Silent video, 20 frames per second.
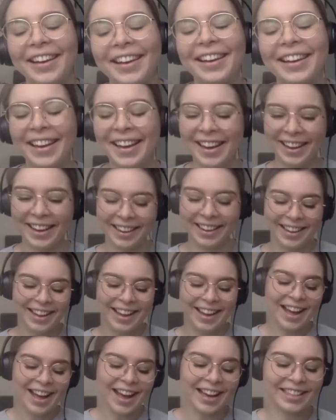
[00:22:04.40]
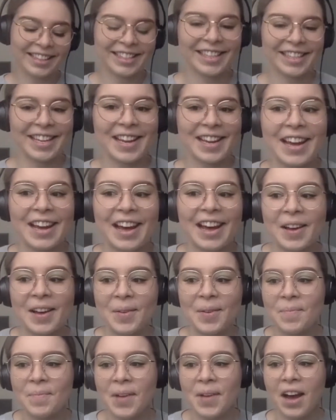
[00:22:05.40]
yeah. Actually,
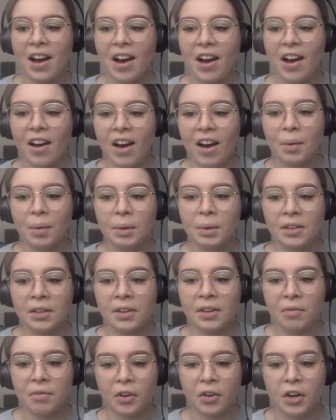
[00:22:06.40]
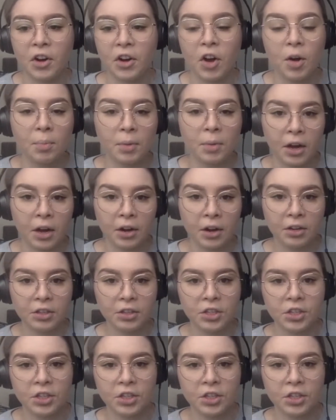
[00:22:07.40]
I was looking for a comp coach